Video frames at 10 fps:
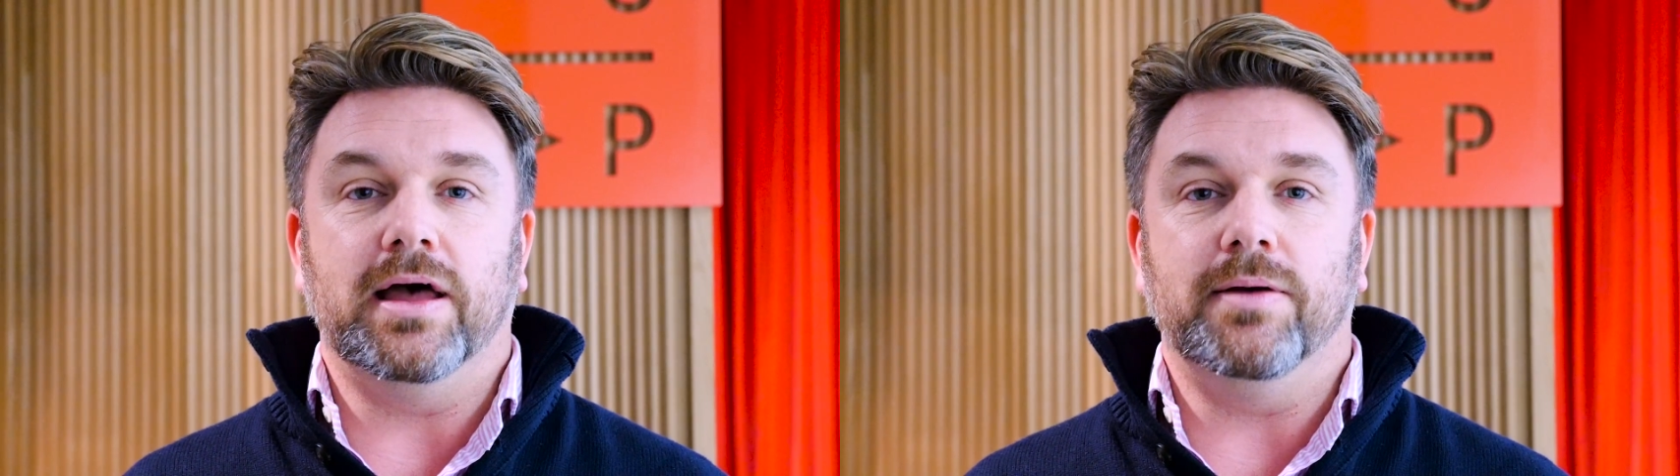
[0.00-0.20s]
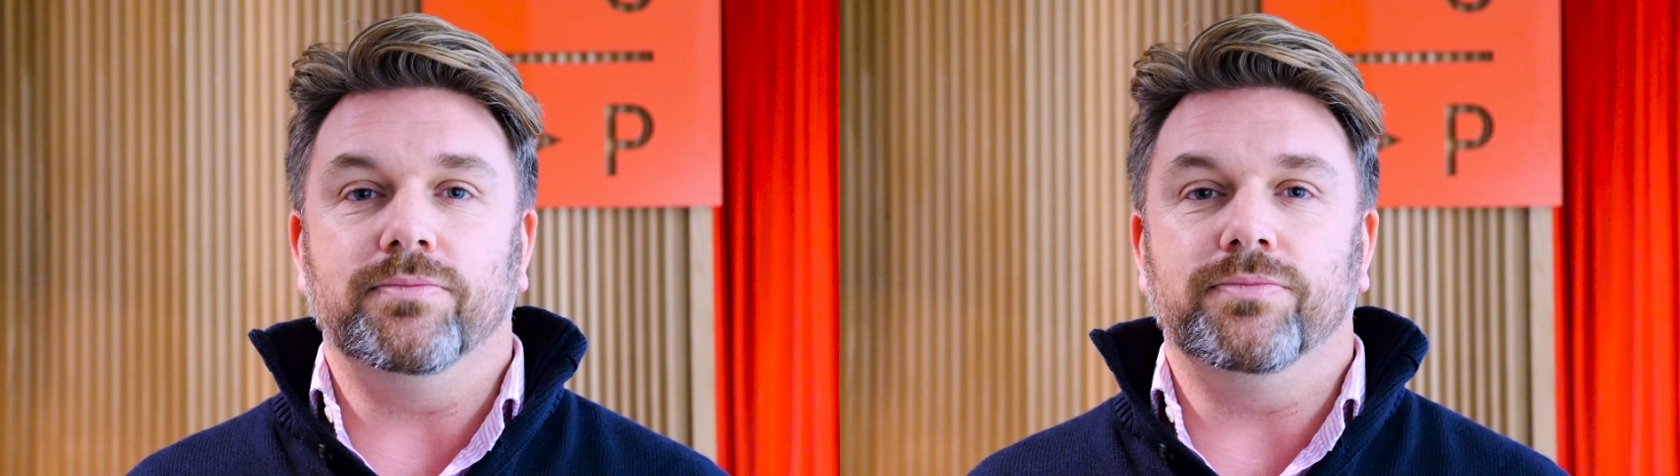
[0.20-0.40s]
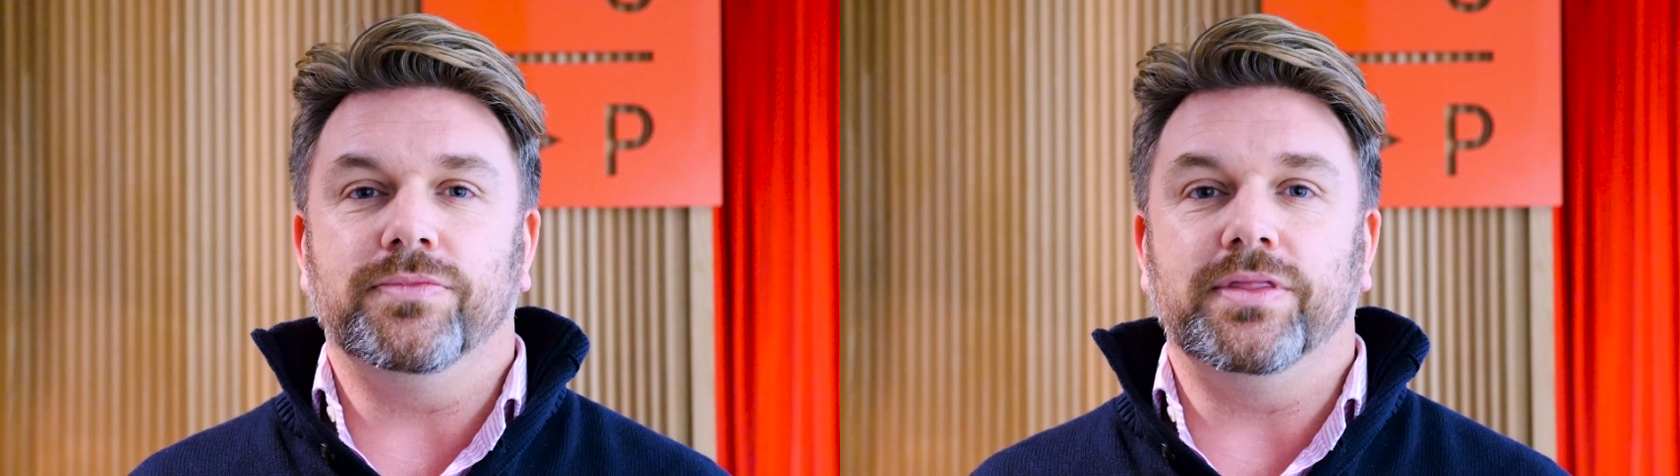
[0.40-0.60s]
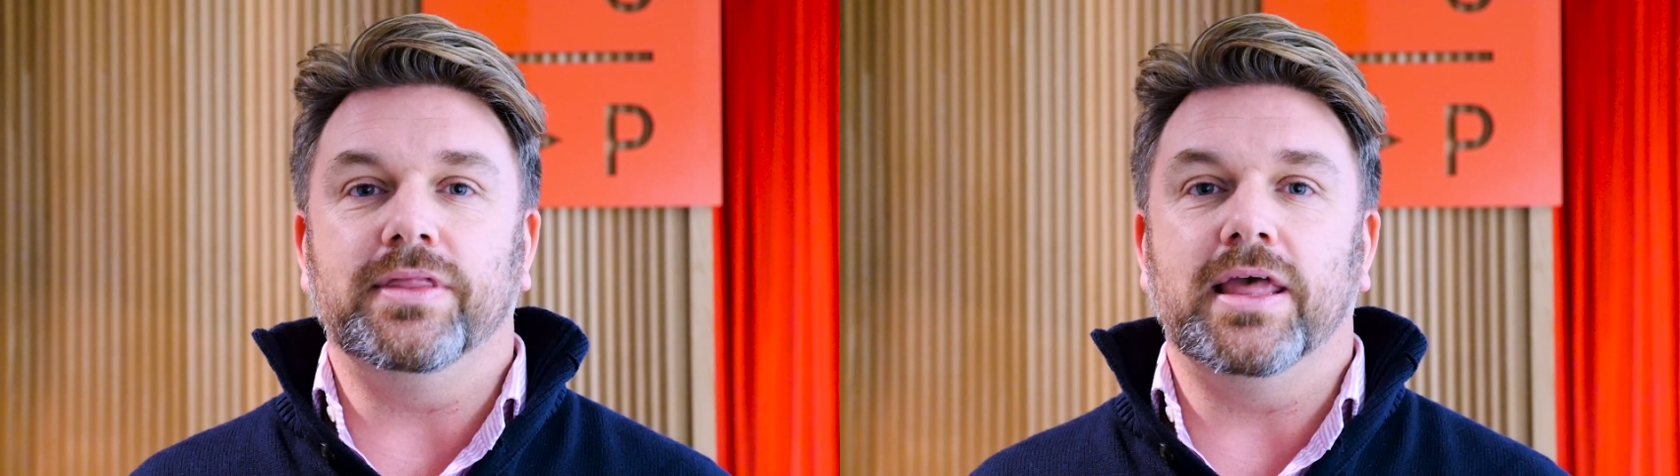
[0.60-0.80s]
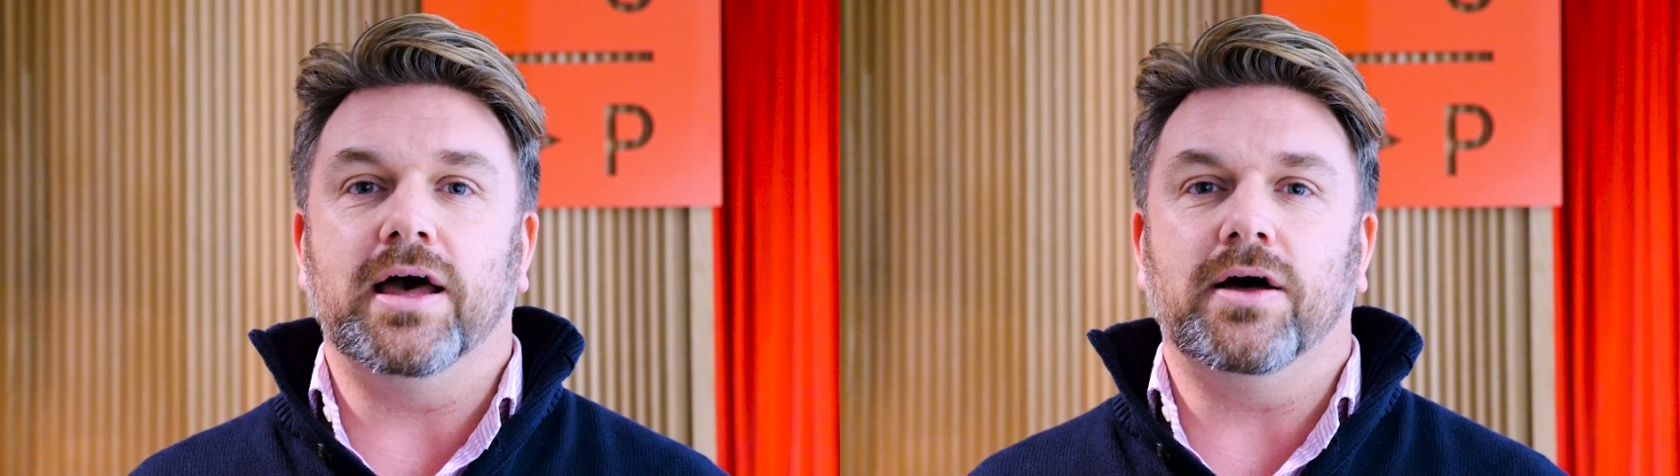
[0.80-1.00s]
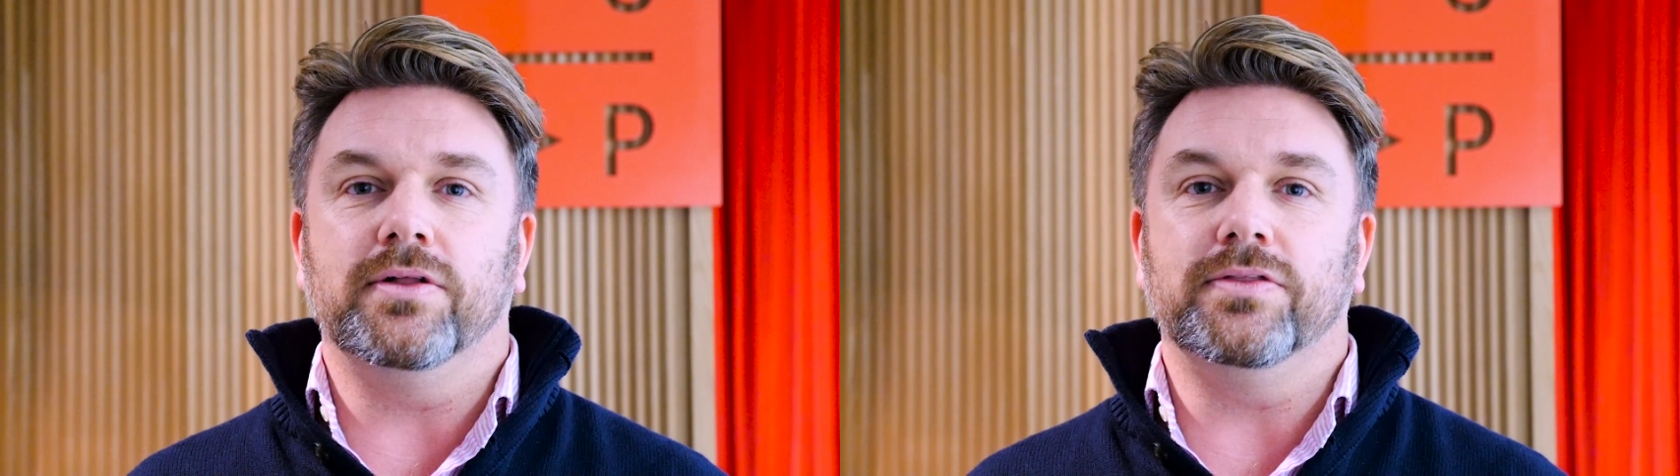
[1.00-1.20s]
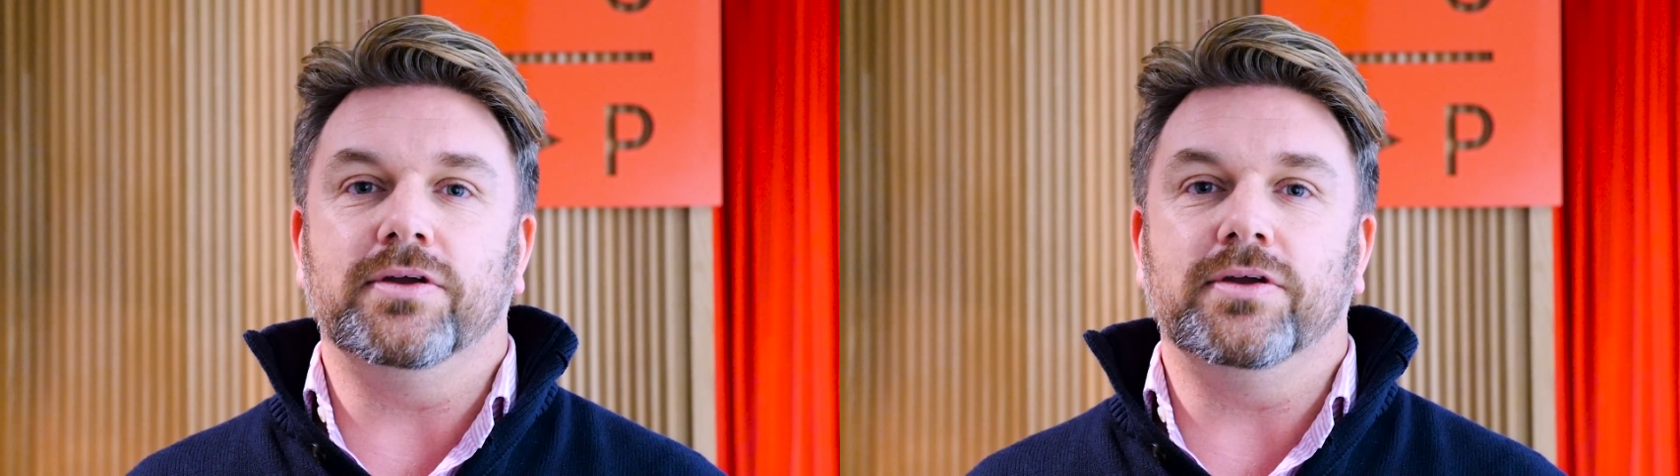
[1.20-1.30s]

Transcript: Um, now,